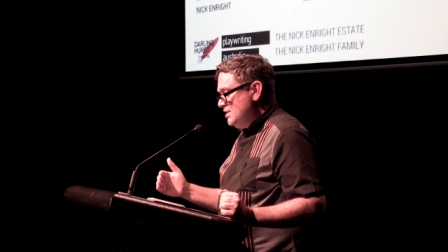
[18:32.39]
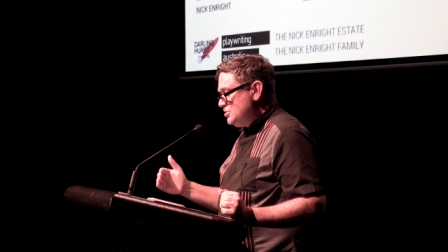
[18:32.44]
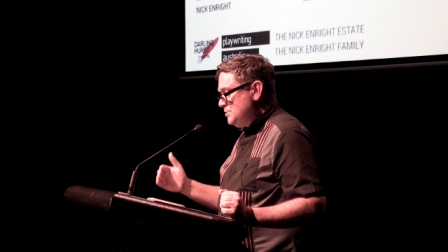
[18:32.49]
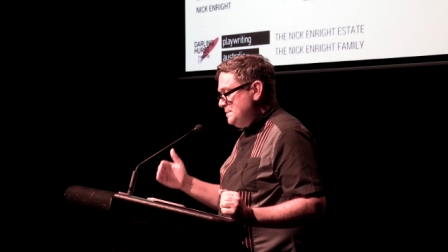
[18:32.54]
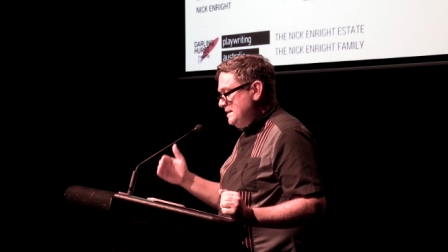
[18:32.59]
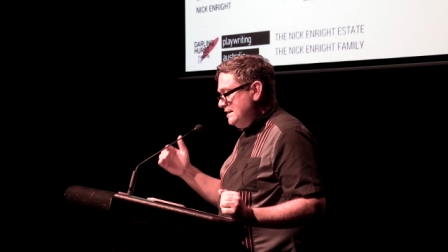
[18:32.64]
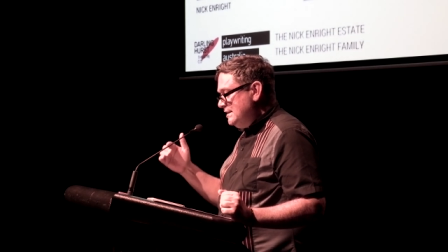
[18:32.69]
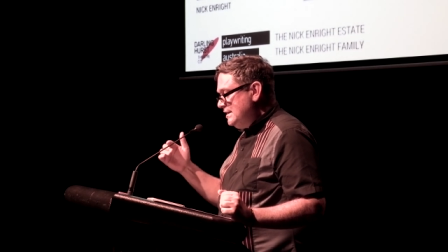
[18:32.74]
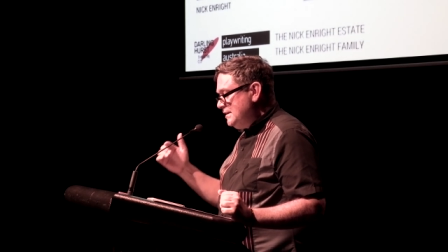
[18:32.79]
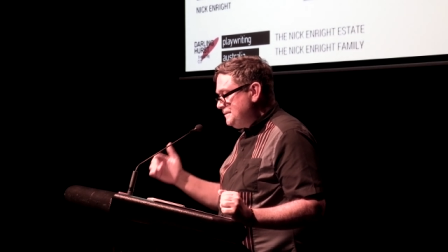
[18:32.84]

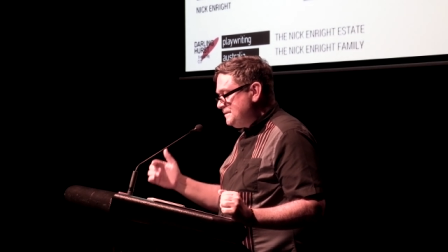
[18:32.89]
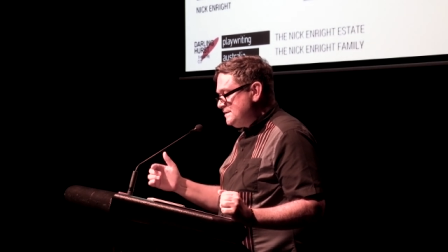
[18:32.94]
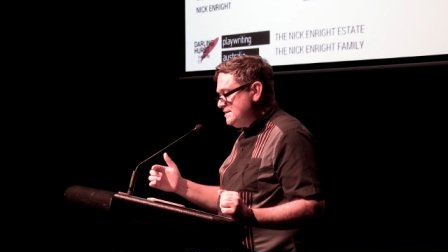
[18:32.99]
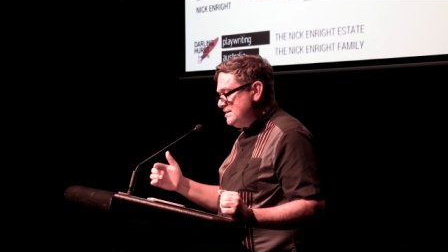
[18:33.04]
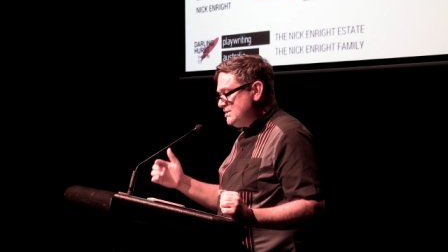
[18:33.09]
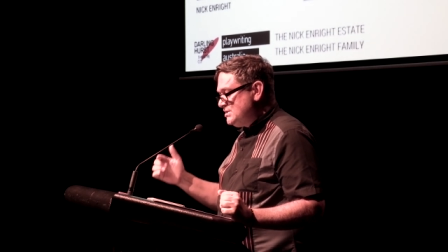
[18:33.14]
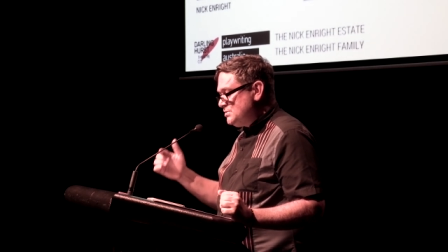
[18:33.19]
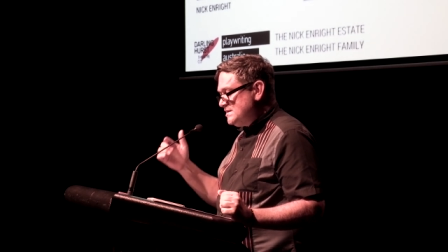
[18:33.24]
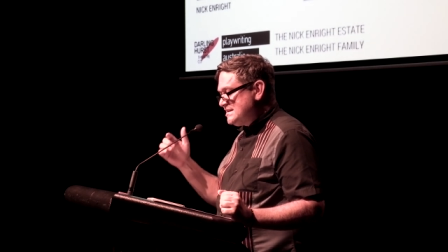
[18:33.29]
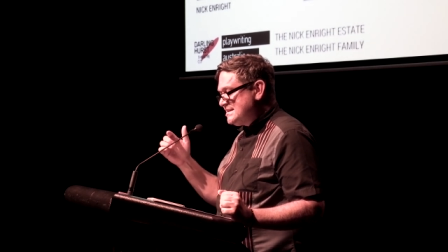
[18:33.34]
to be
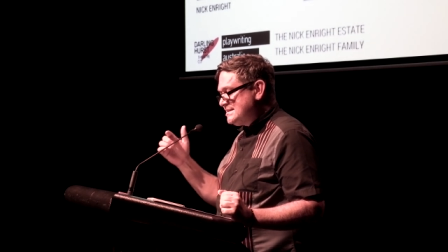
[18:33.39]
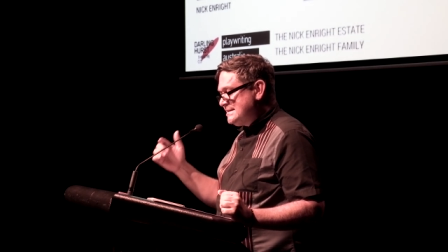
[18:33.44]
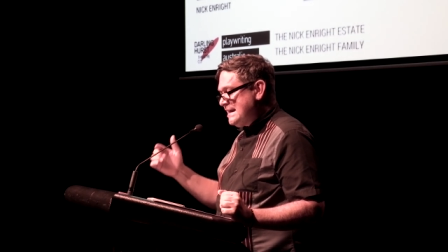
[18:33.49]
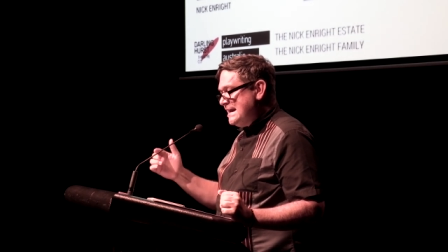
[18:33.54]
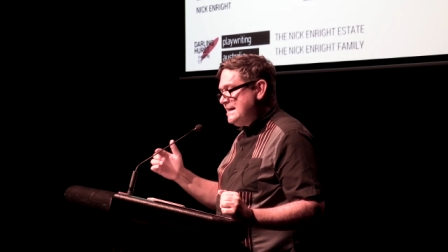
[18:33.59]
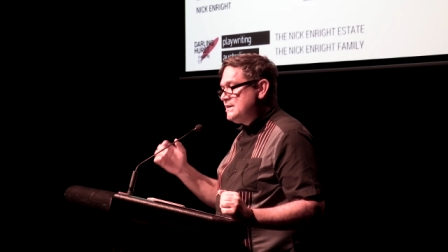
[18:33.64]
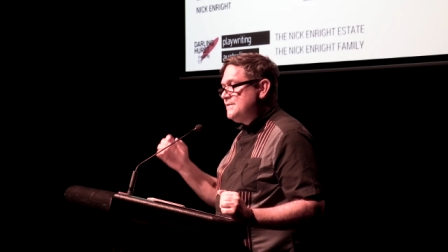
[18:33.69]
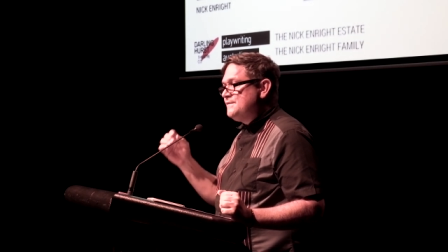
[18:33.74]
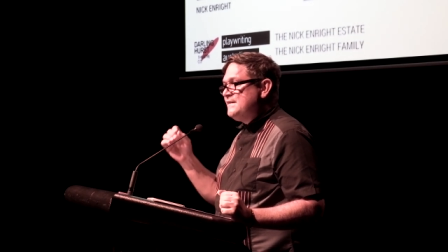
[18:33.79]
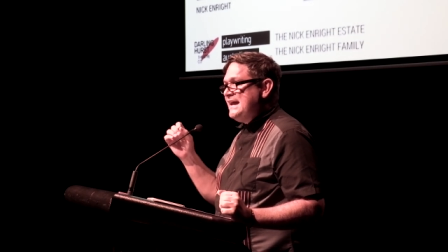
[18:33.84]
lifted to a
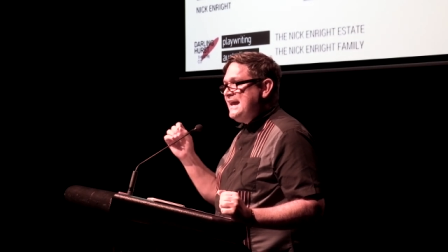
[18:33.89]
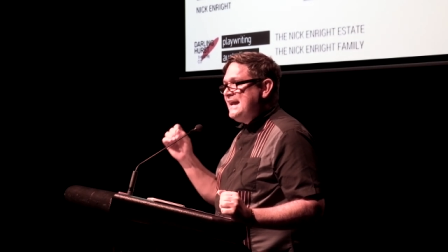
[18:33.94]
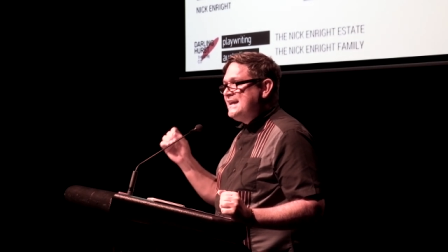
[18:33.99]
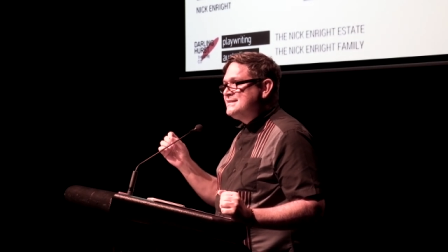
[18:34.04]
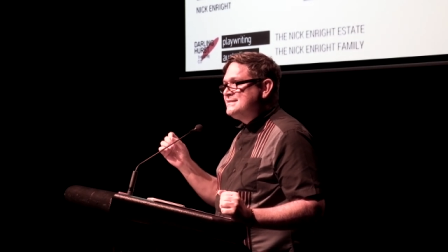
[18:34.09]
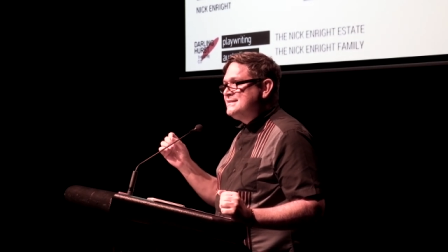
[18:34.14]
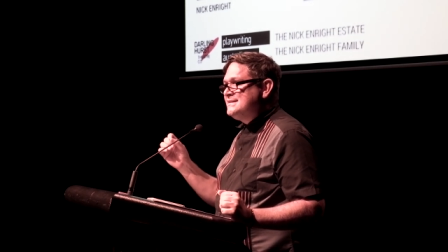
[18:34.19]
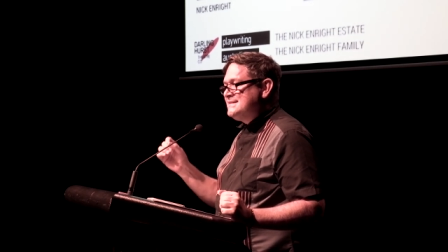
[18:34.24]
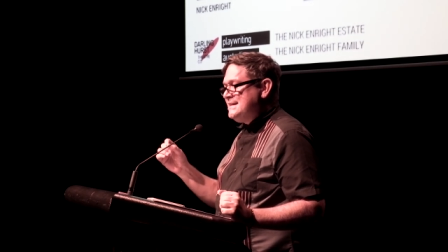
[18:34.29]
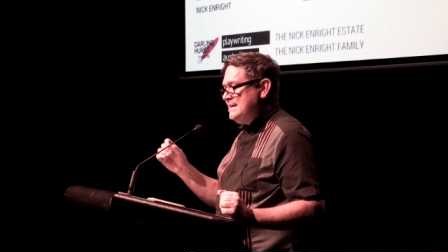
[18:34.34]
state of
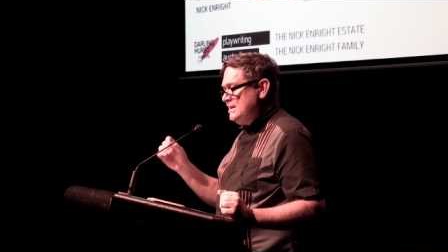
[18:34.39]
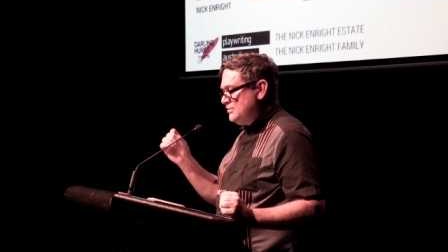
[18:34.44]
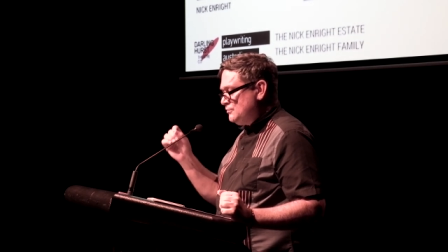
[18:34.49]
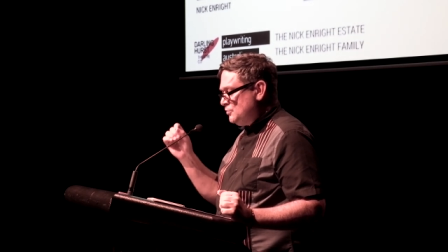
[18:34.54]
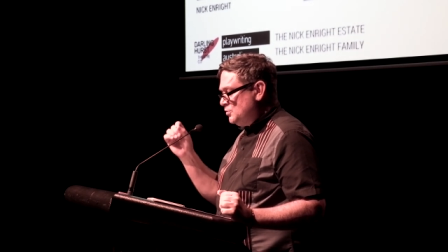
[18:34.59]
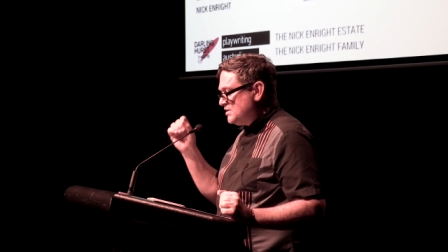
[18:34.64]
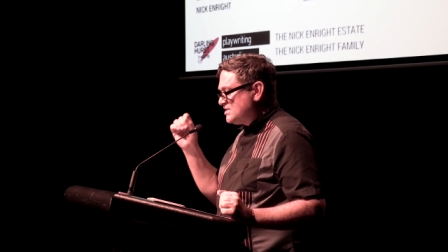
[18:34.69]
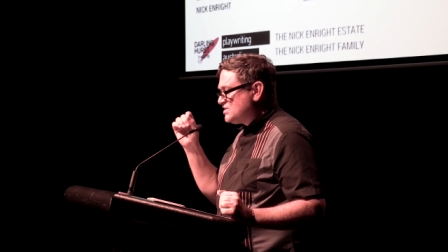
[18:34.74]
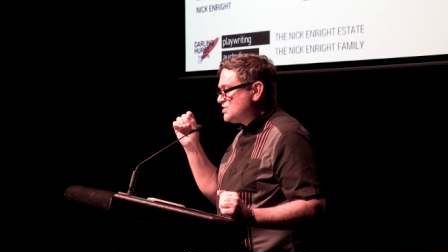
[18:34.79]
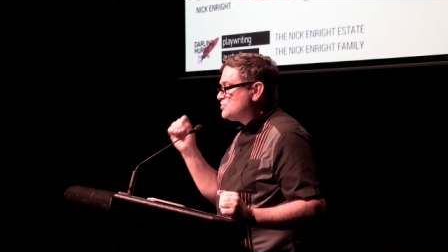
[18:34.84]
ecstasy
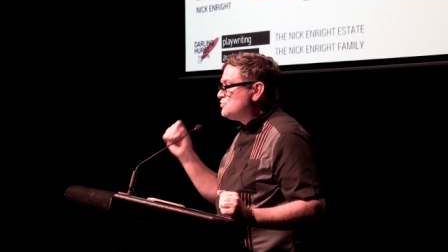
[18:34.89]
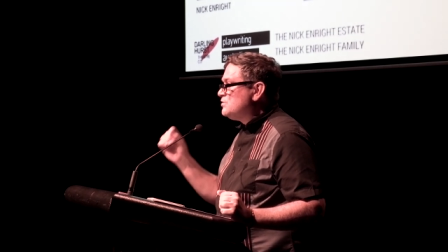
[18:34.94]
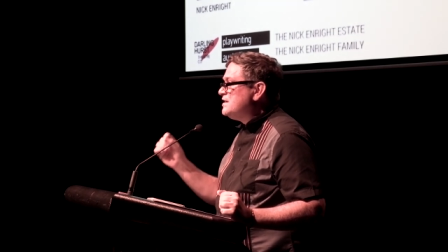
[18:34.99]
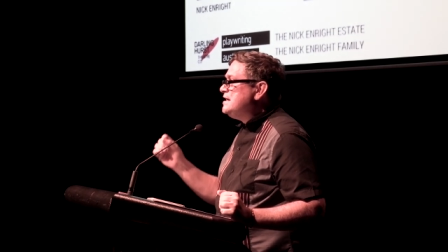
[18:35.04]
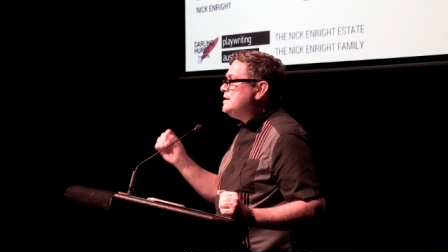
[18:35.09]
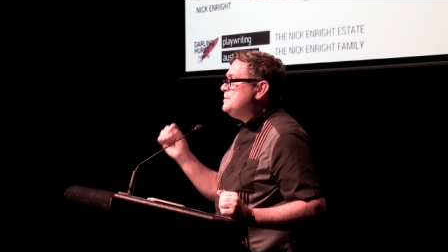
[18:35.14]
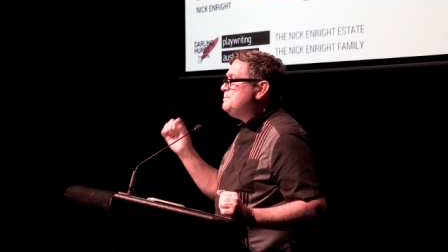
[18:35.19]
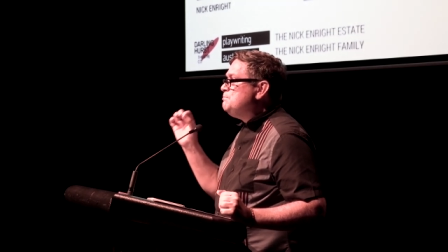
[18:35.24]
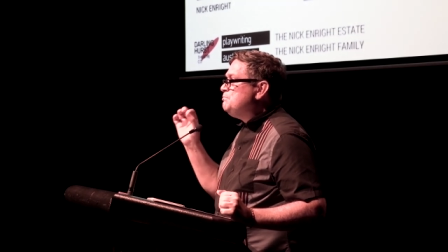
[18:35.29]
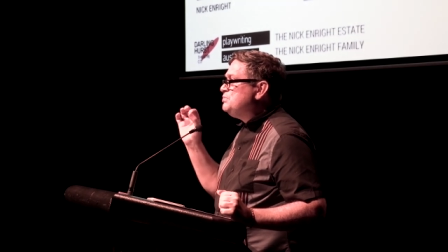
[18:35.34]
through
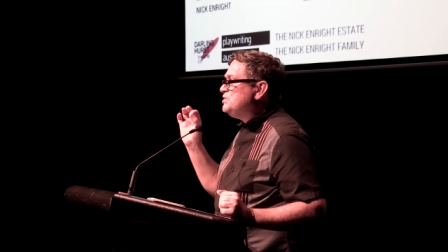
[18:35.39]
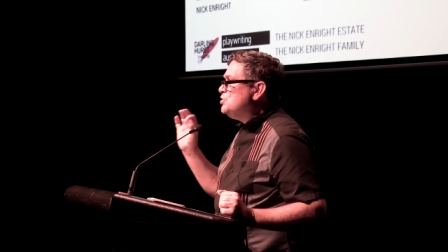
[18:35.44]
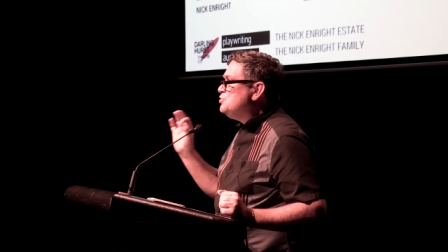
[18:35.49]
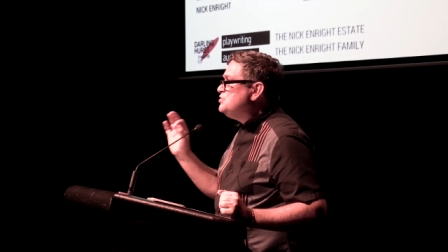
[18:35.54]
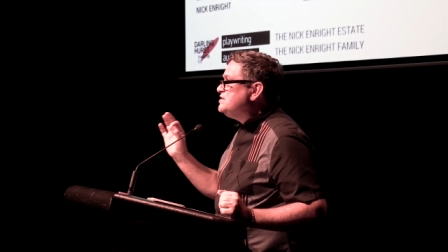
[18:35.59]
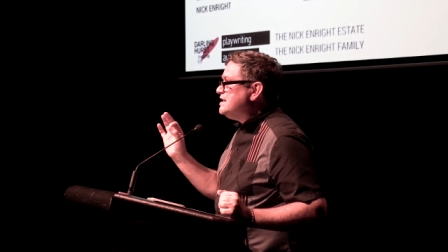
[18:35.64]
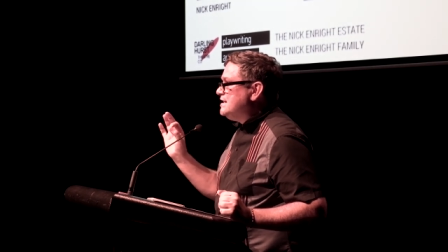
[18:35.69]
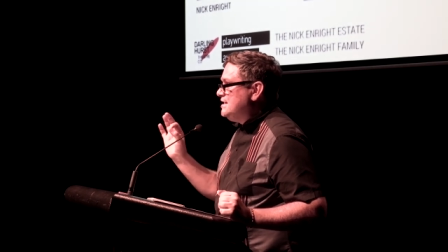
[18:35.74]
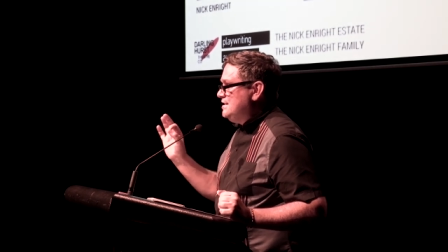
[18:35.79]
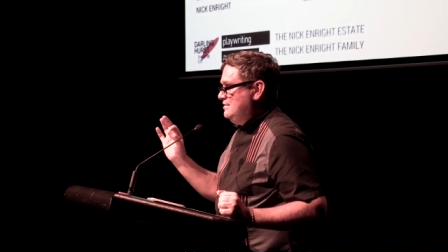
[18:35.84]
extreme
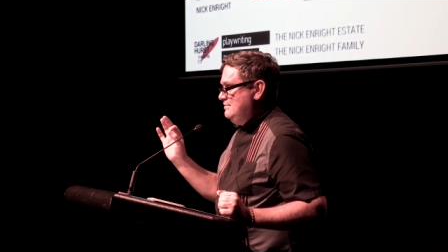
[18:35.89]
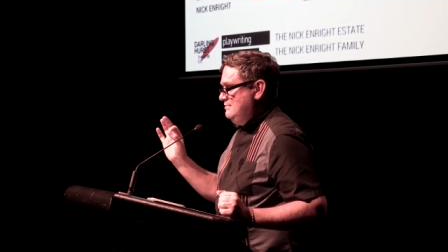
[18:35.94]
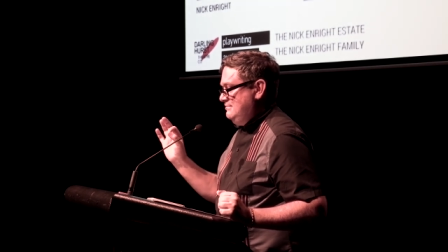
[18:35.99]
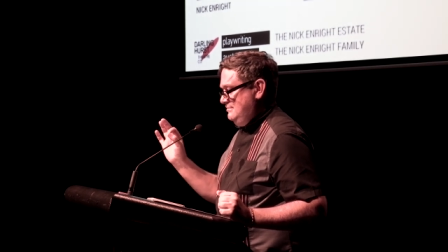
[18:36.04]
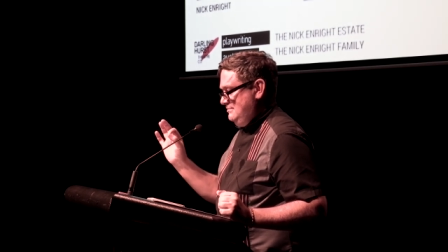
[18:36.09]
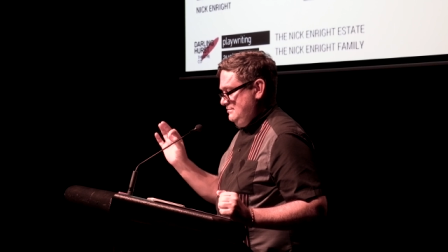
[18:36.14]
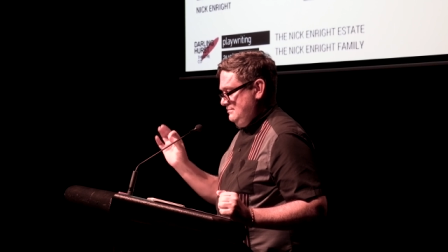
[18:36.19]
beauty.